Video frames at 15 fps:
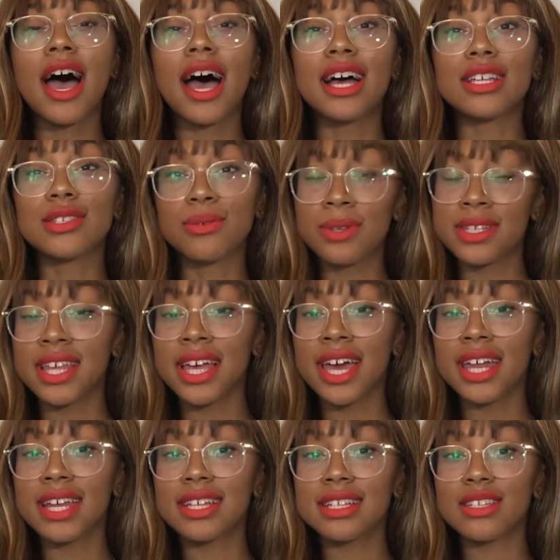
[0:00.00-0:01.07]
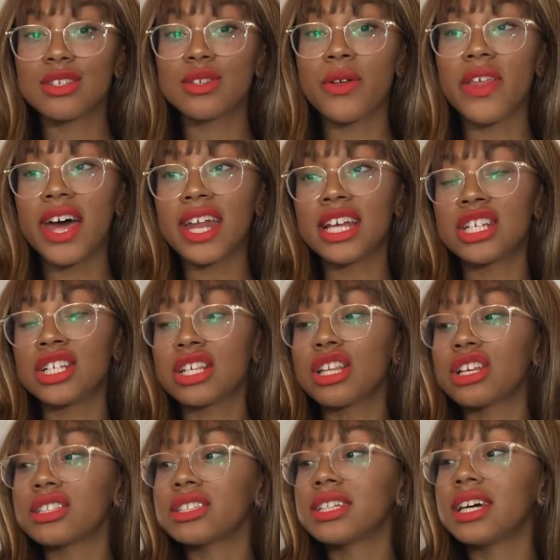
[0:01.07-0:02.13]
as soon as I get it so that it just
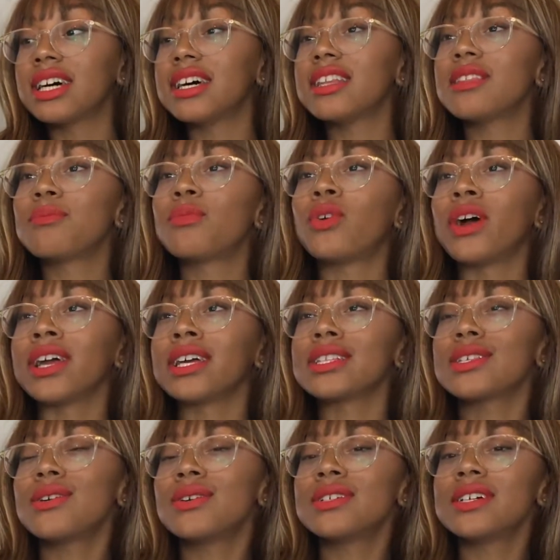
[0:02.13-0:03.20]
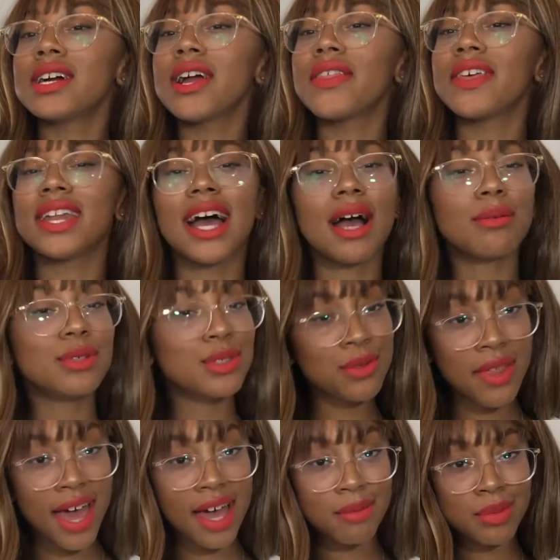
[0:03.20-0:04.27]
looks good, the more it gets older, then I will do that,